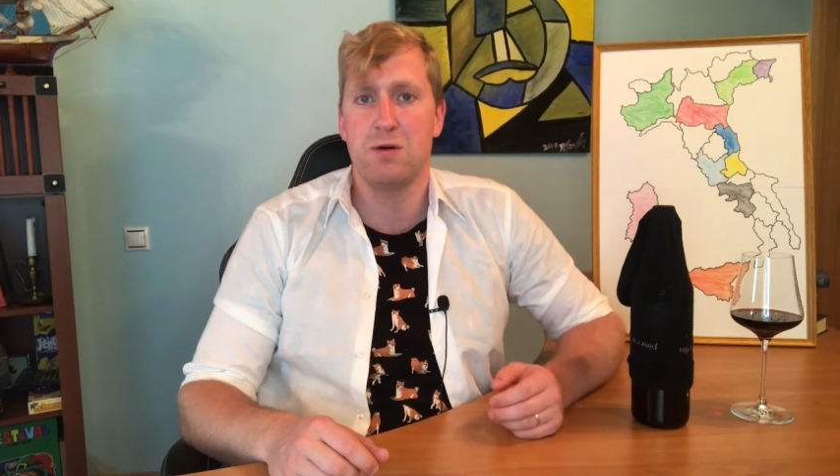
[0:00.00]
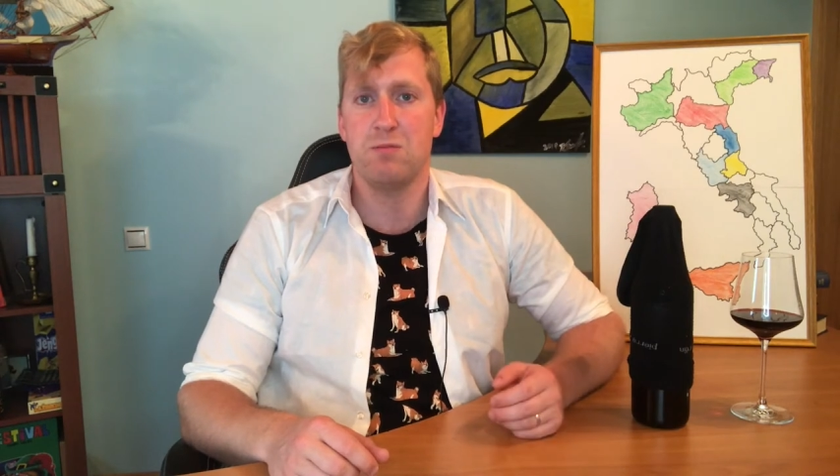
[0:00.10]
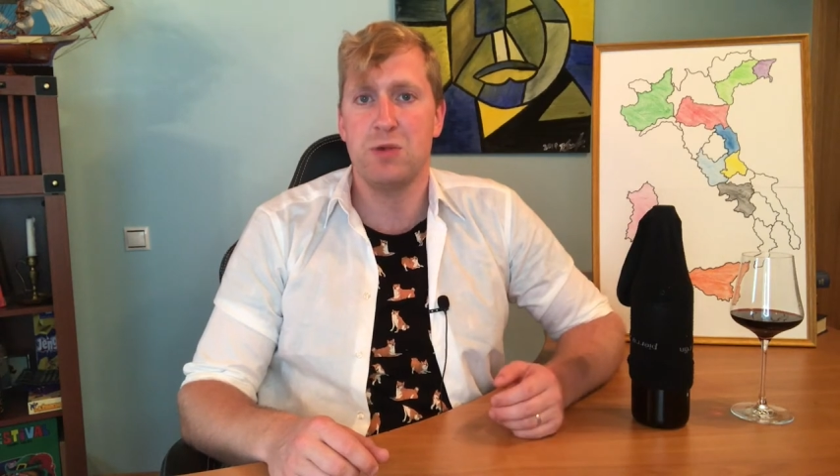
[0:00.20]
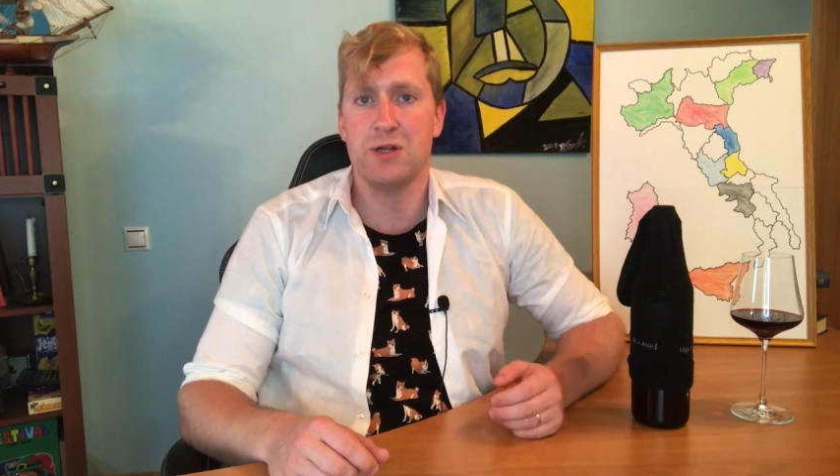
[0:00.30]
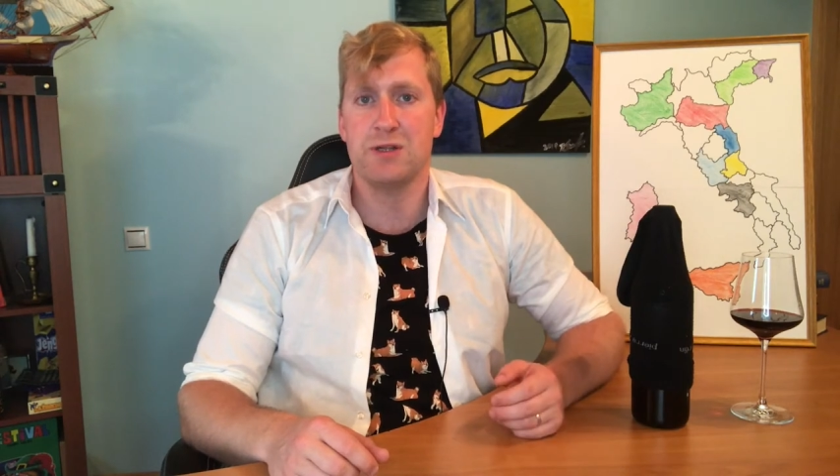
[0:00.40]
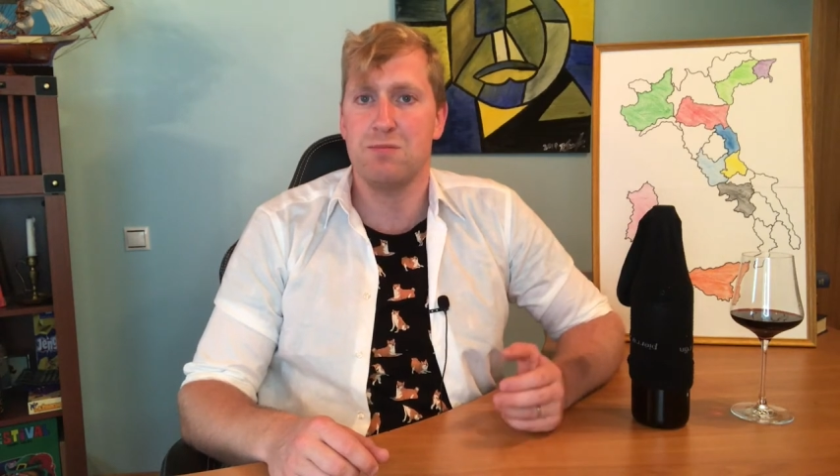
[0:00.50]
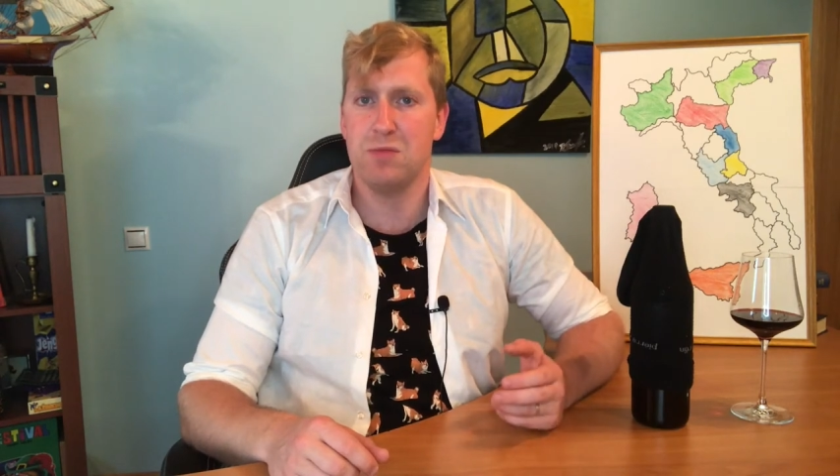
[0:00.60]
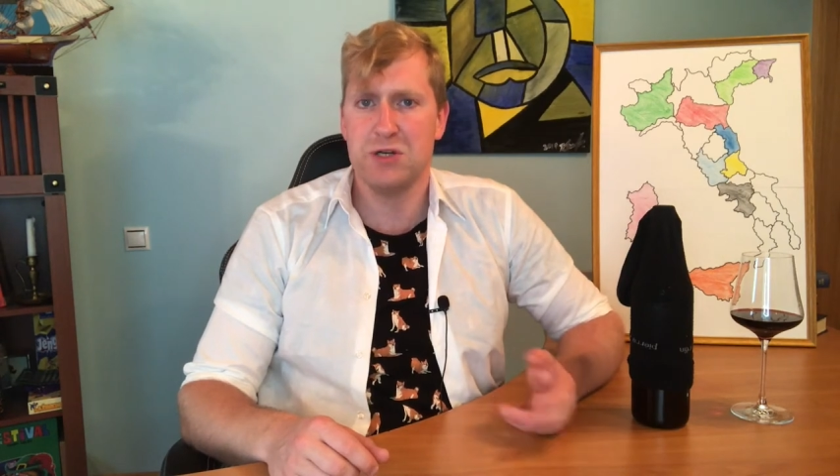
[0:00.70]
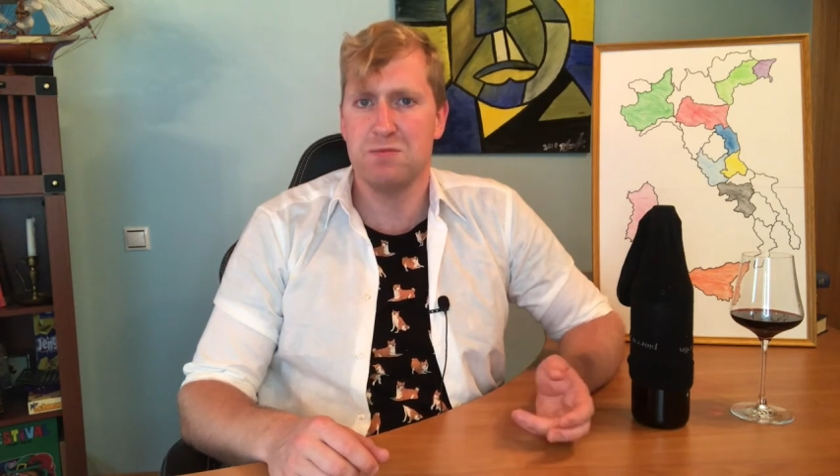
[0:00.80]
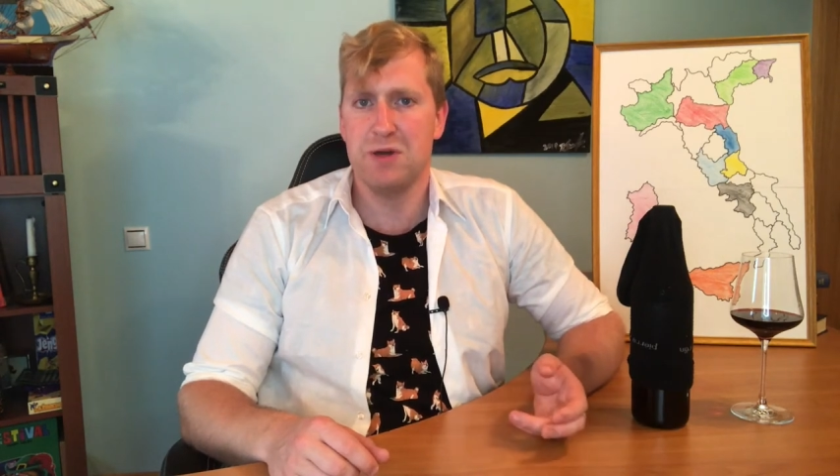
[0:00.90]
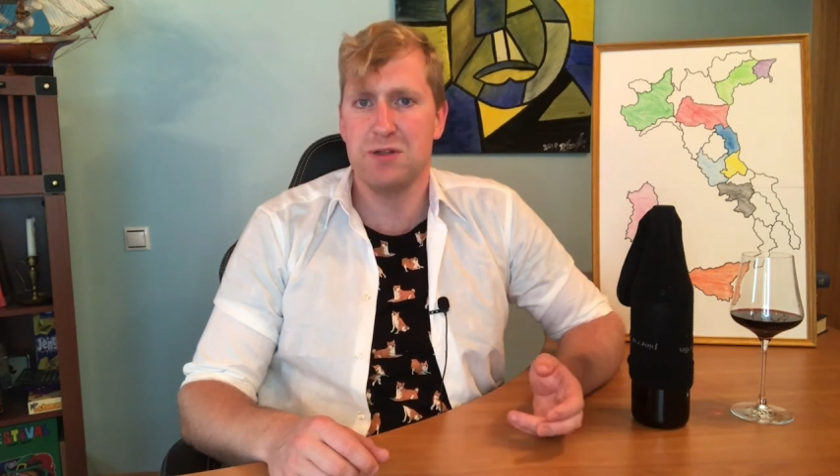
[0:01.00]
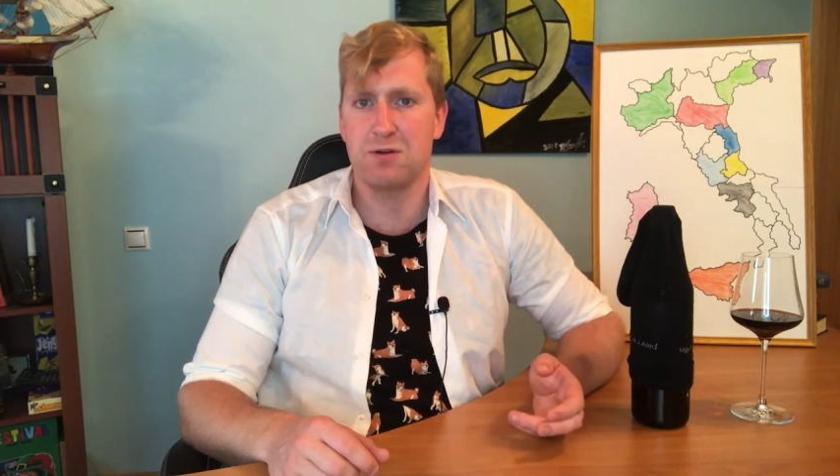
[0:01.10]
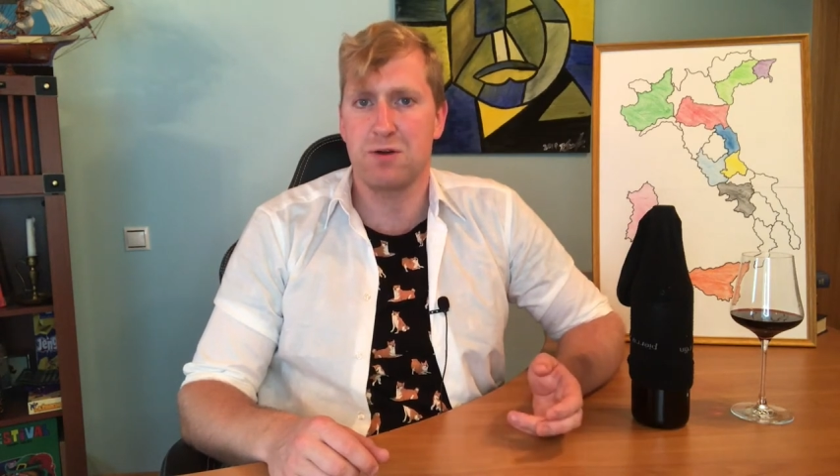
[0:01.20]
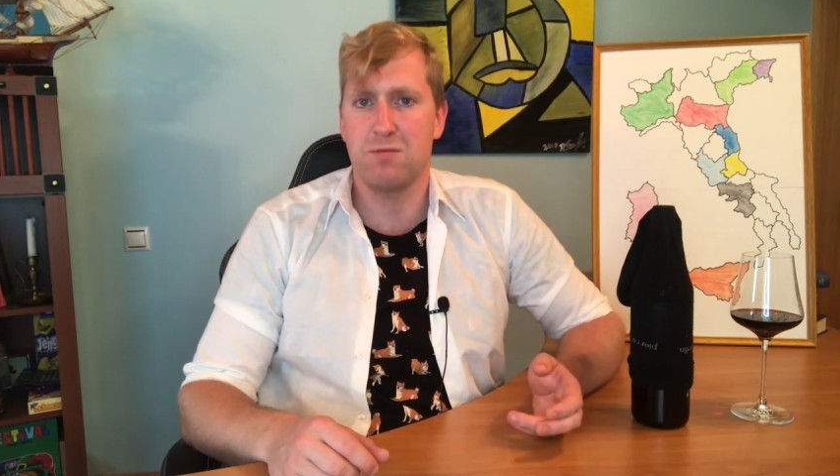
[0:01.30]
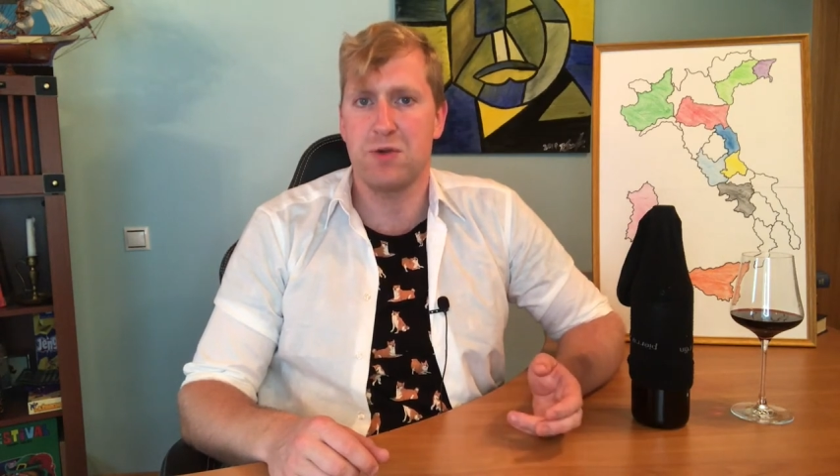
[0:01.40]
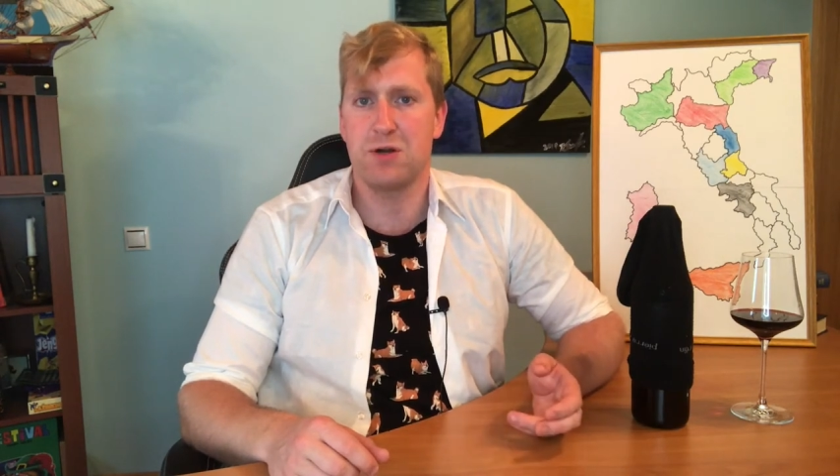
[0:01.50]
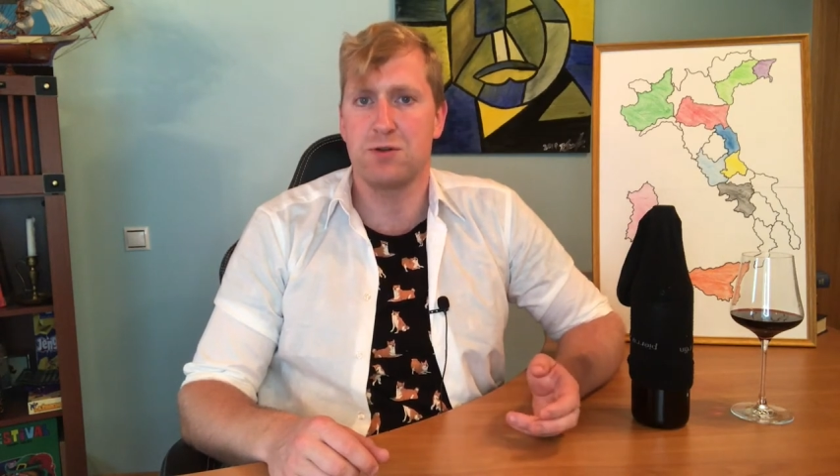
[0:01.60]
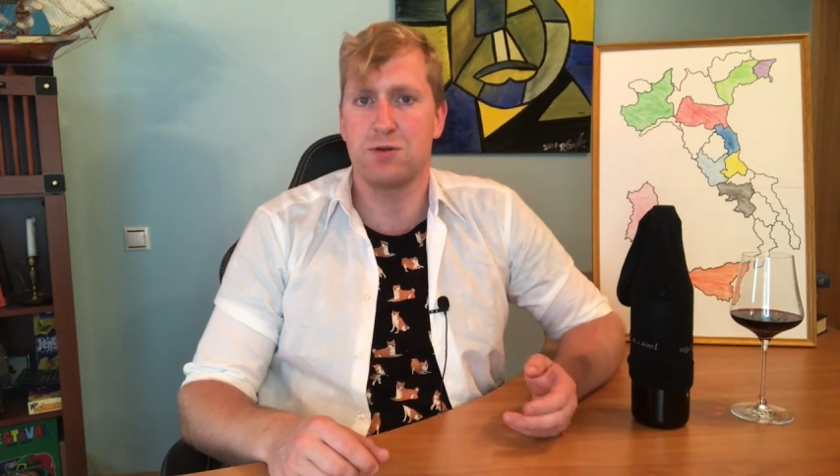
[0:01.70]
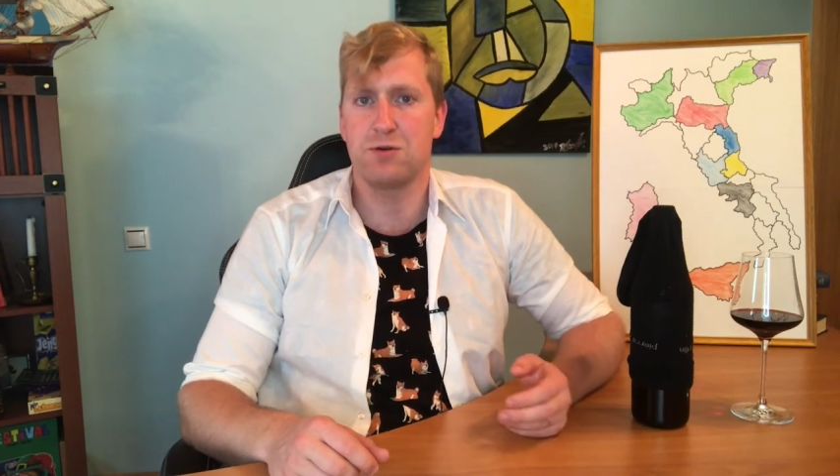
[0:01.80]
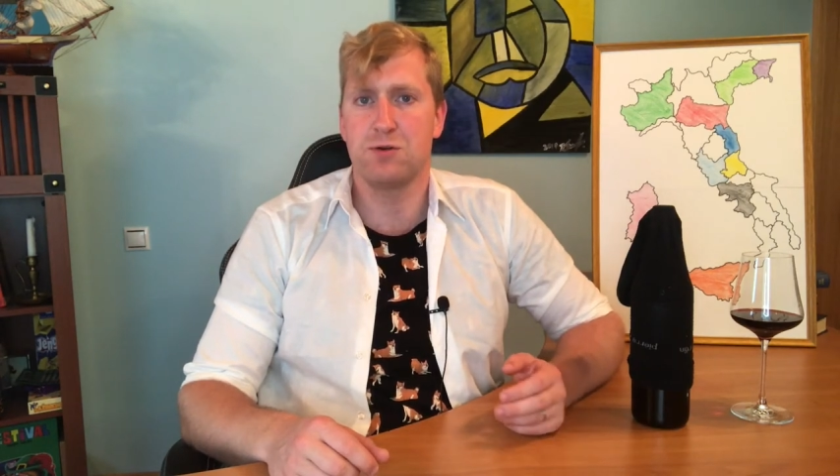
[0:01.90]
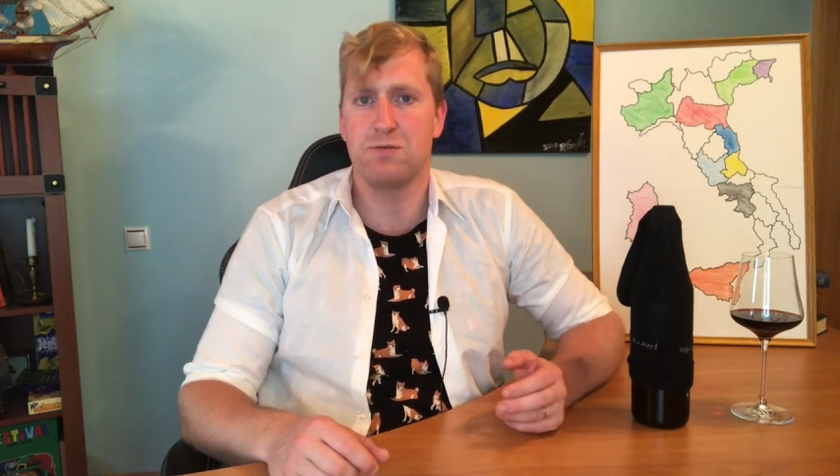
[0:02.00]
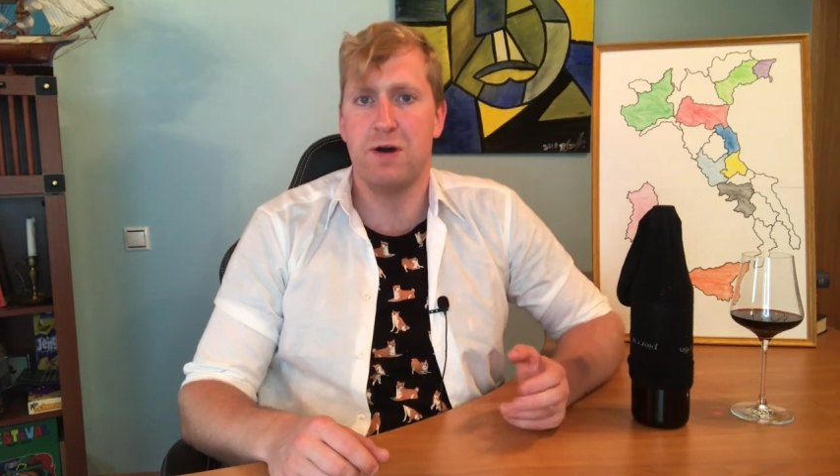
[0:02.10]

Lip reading: but much better compared to